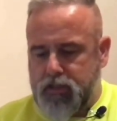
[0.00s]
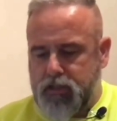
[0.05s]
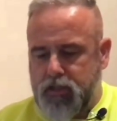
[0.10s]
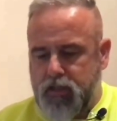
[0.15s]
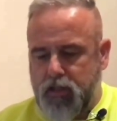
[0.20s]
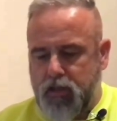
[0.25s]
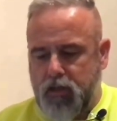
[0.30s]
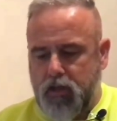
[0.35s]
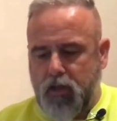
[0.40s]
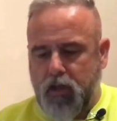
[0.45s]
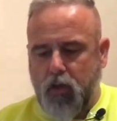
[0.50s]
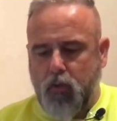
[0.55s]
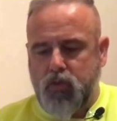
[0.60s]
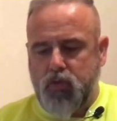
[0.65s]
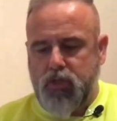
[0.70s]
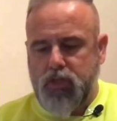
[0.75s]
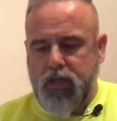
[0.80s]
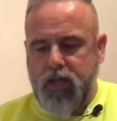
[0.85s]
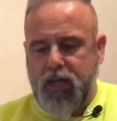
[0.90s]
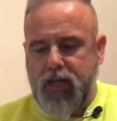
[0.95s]

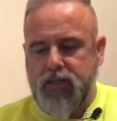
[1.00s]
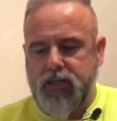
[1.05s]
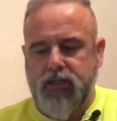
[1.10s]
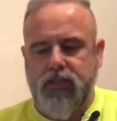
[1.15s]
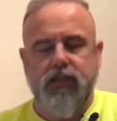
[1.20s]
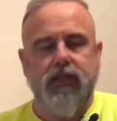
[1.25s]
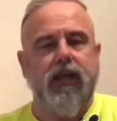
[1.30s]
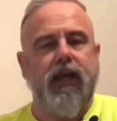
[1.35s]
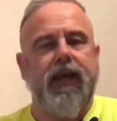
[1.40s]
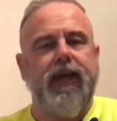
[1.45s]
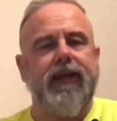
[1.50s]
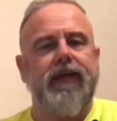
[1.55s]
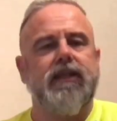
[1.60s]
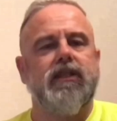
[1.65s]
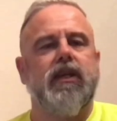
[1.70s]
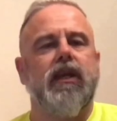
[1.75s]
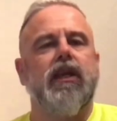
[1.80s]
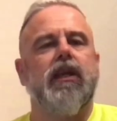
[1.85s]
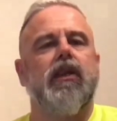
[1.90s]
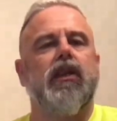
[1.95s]

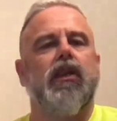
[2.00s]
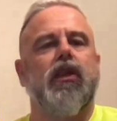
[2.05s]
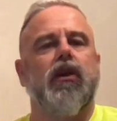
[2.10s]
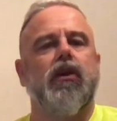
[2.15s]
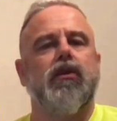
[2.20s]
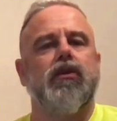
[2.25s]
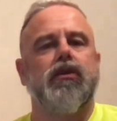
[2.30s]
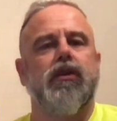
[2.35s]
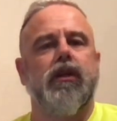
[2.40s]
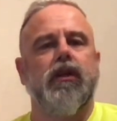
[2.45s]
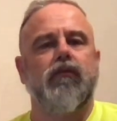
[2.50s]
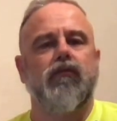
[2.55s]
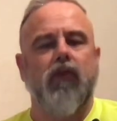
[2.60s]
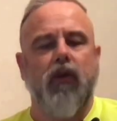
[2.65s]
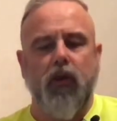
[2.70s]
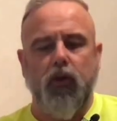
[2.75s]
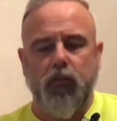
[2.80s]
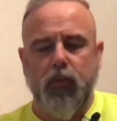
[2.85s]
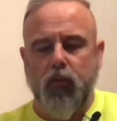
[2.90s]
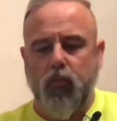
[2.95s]
OCS1830
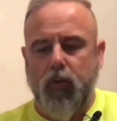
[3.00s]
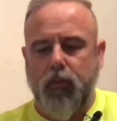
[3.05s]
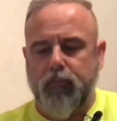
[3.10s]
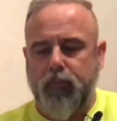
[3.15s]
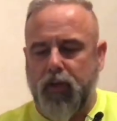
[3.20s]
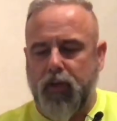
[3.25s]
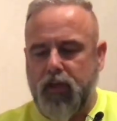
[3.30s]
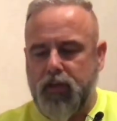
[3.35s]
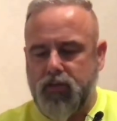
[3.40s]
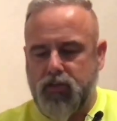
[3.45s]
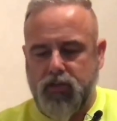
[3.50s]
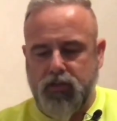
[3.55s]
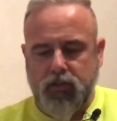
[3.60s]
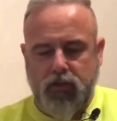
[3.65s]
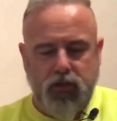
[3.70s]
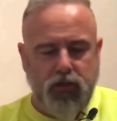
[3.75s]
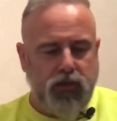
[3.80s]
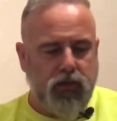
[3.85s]
Ryobi 1 Plus,